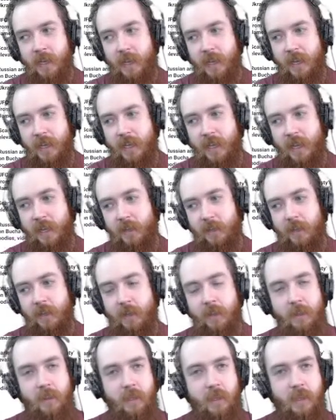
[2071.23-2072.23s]
again,
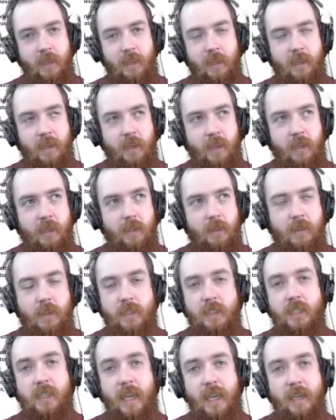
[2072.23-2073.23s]
the
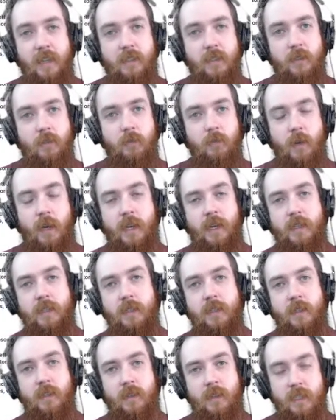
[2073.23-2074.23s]
state, right,
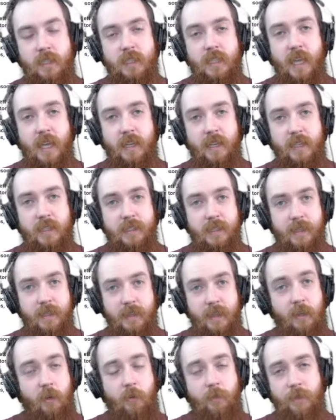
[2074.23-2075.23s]
the status,
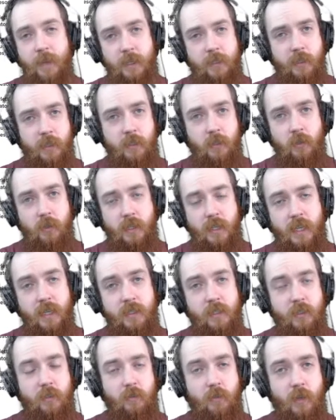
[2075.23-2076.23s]
they'll eventually turn
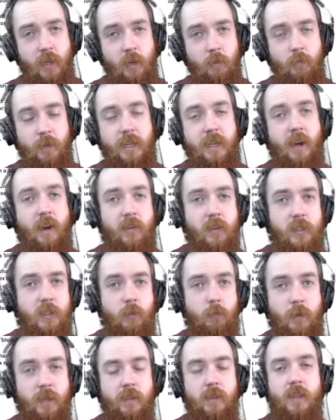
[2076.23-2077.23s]
against you. regardless of
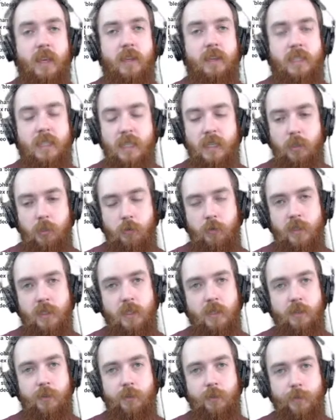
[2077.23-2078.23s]
whether they see you as a
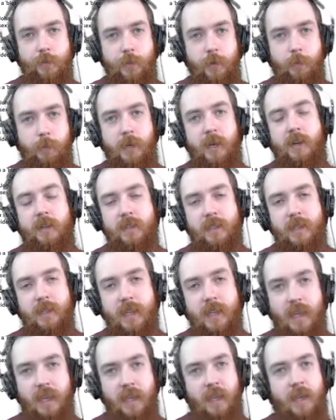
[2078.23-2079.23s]
useful pawn
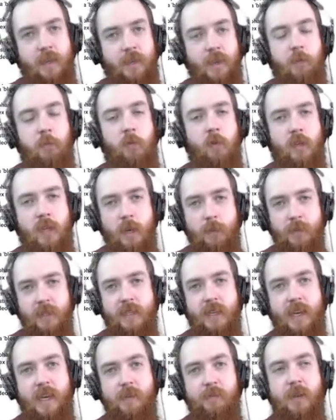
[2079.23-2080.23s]
today, there will come a
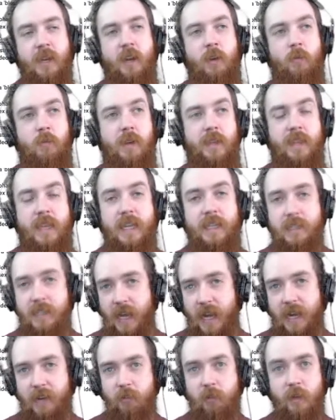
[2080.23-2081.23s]
time when they
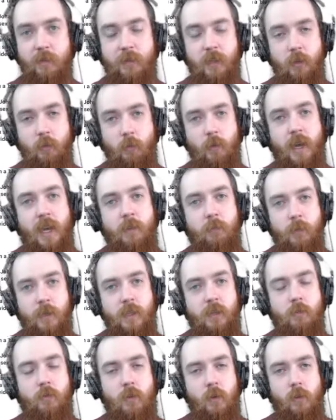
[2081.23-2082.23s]
tire of you, right? When
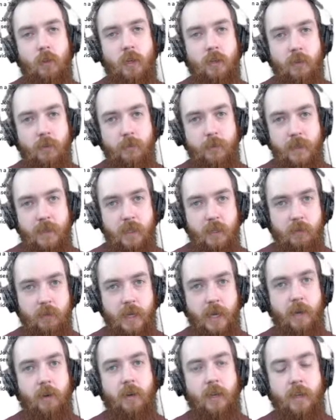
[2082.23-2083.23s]
you no longer fit their
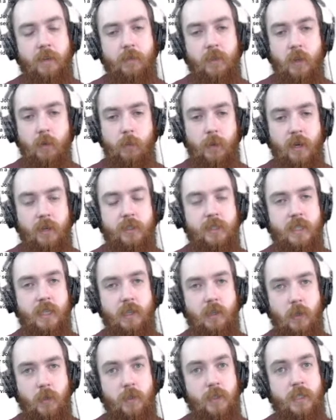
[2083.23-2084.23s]
narrative, their policy
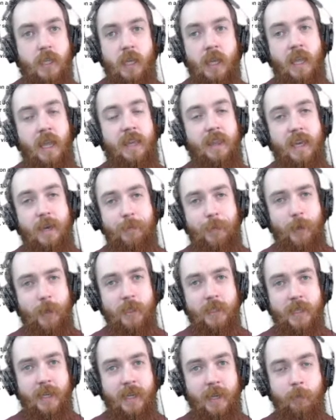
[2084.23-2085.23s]
goals. At that point
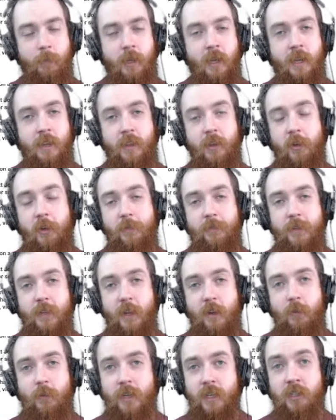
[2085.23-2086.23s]
in time, they'll have
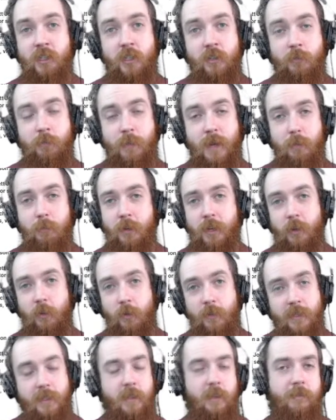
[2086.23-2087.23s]
no issue memory
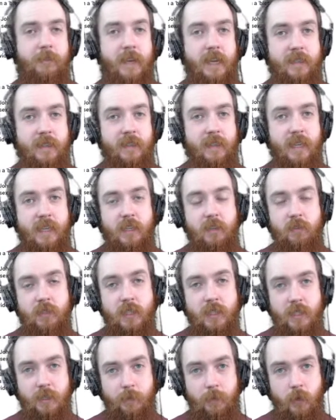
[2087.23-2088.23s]
holding the fact that they used
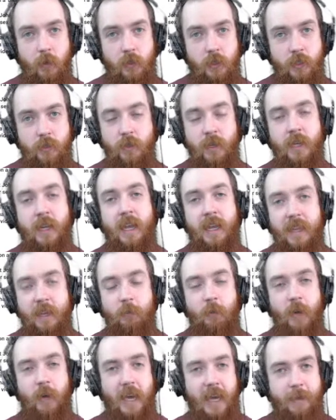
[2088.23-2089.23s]
to support you, and they
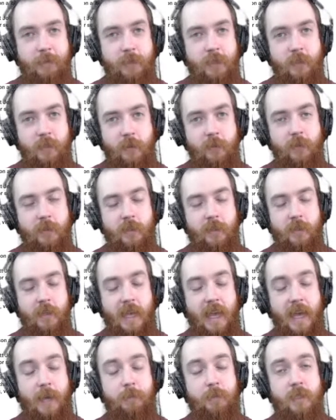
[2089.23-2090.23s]
will
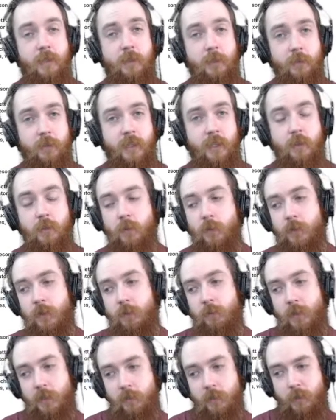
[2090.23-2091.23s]
absolutely throw
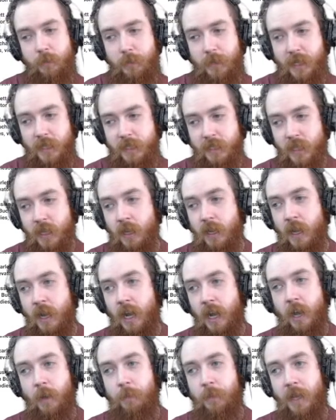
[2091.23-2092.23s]
you under the bus.
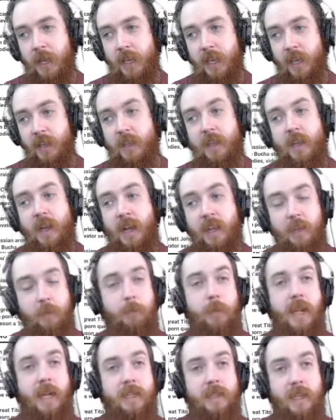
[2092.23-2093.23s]
Again, I think
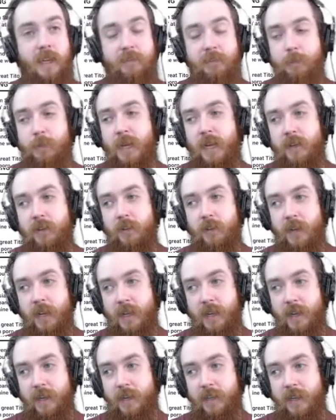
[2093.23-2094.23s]
Black Lives Matter
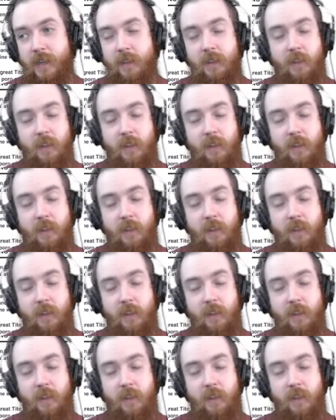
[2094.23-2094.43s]
had